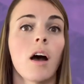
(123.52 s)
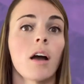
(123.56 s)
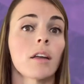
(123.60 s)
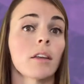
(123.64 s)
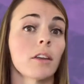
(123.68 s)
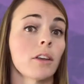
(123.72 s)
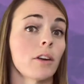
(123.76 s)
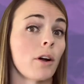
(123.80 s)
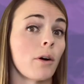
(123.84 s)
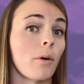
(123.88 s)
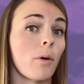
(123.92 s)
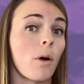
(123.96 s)

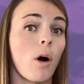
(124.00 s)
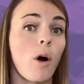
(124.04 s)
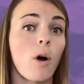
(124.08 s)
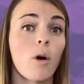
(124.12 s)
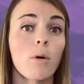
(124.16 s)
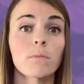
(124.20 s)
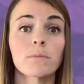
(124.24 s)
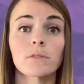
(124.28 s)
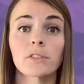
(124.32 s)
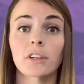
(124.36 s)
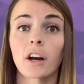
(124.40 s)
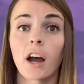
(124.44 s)

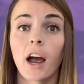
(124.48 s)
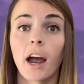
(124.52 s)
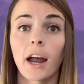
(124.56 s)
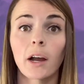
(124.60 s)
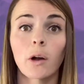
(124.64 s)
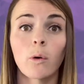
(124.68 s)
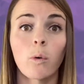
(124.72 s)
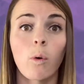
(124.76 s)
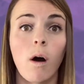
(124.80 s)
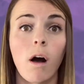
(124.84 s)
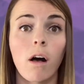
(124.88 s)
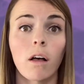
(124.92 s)
Homes are high
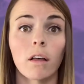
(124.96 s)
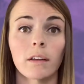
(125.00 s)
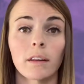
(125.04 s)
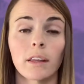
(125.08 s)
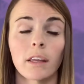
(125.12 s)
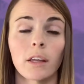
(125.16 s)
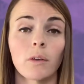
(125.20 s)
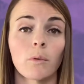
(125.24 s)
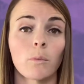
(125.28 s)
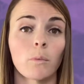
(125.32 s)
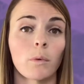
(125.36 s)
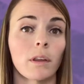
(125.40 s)

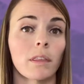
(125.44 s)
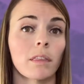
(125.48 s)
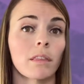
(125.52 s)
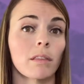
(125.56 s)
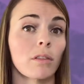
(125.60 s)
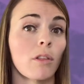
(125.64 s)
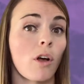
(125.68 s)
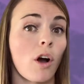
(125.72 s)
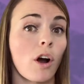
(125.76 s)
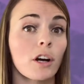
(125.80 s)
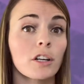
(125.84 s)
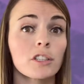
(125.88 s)
quality with
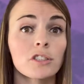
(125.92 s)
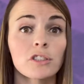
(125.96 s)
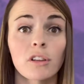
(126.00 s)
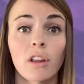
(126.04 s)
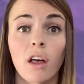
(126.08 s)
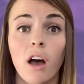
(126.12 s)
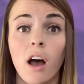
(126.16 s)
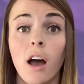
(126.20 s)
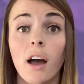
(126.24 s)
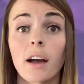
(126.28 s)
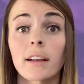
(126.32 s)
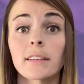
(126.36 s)
large
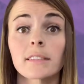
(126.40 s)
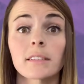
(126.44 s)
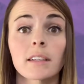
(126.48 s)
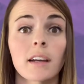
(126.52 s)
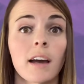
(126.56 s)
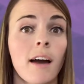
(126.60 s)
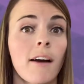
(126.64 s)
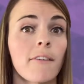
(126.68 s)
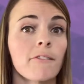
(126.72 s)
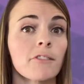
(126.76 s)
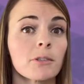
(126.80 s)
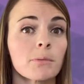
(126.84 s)
lots,
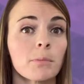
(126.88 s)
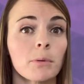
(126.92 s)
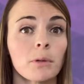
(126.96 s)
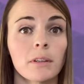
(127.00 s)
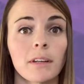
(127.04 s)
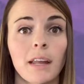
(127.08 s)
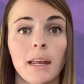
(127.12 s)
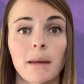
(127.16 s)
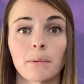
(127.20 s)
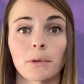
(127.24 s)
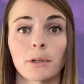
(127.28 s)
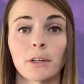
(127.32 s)
comfortable
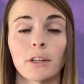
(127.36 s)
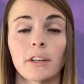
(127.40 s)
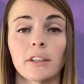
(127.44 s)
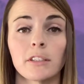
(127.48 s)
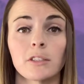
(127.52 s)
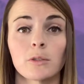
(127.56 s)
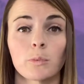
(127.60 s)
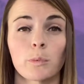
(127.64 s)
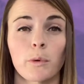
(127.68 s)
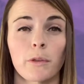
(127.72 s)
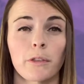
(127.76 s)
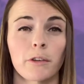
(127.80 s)

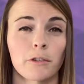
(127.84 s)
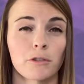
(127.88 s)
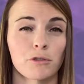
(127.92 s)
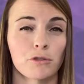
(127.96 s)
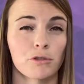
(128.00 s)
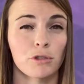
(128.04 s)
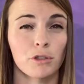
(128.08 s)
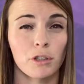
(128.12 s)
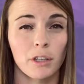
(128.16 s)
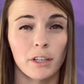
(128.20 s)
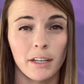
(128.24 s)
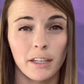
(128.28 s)
neighborhoods with a
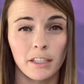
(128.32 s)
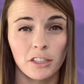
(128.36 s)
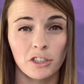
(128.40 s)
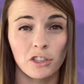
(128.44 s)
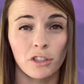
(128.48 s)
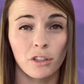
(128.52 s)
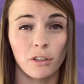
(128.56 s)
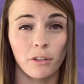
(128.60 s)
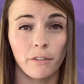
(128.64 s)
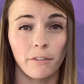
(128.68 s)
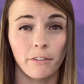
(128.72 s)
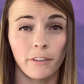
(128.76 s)

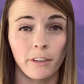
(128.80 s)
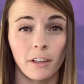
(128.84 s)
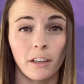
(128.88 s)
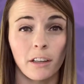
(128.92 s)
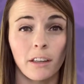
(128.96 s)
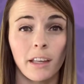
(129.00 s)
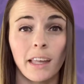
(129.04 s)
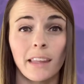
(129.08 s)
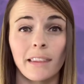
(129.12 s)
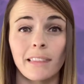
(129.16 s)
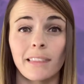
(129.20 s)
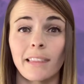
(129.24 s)
traditional feel,
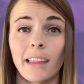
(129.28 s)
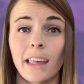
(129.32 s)
and